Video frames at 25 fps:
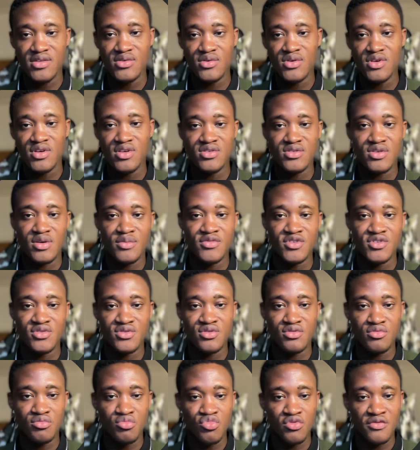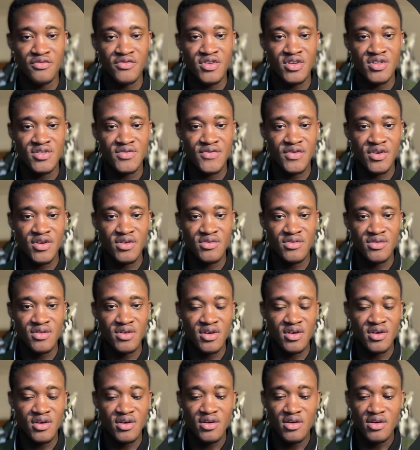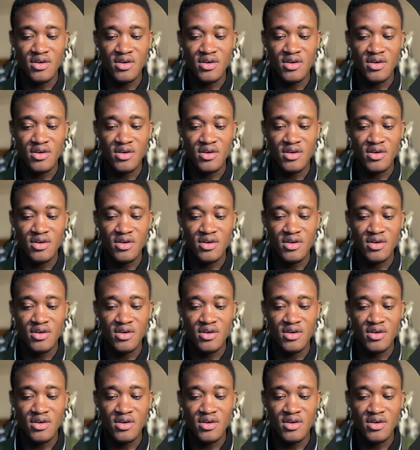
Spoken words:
Okay, so I'm just going to remove this first here.